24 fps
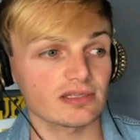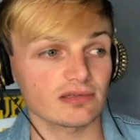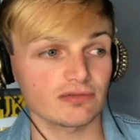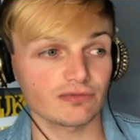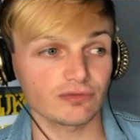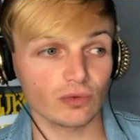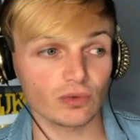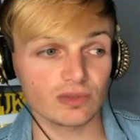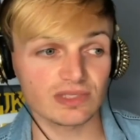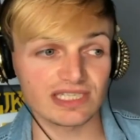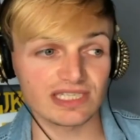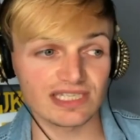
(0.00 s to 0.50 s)

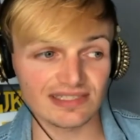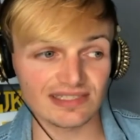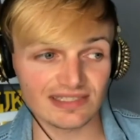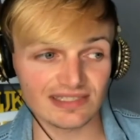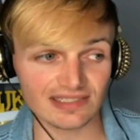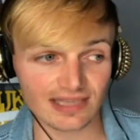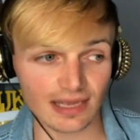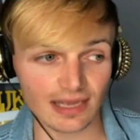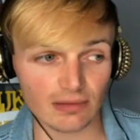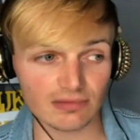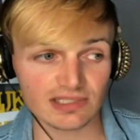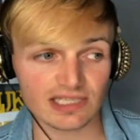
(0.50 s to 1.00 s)
2014 is
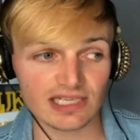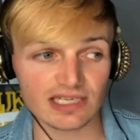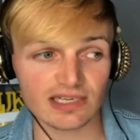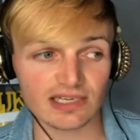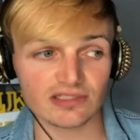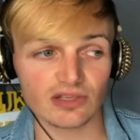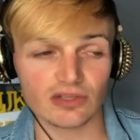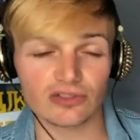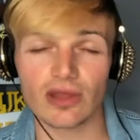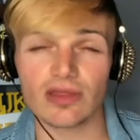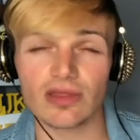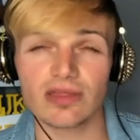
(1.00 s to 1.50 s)
discounted because
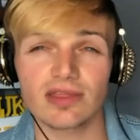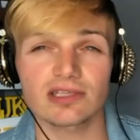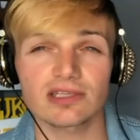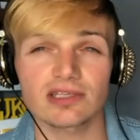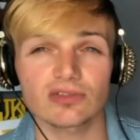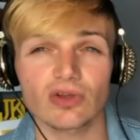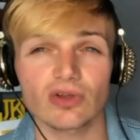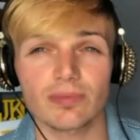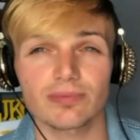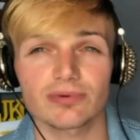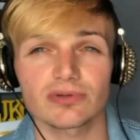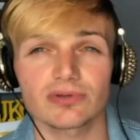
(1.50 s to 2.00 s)
I don't think
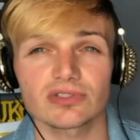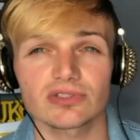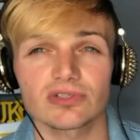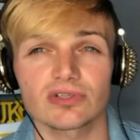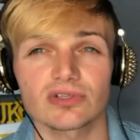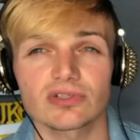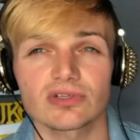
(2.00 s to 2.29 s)
Cyprus could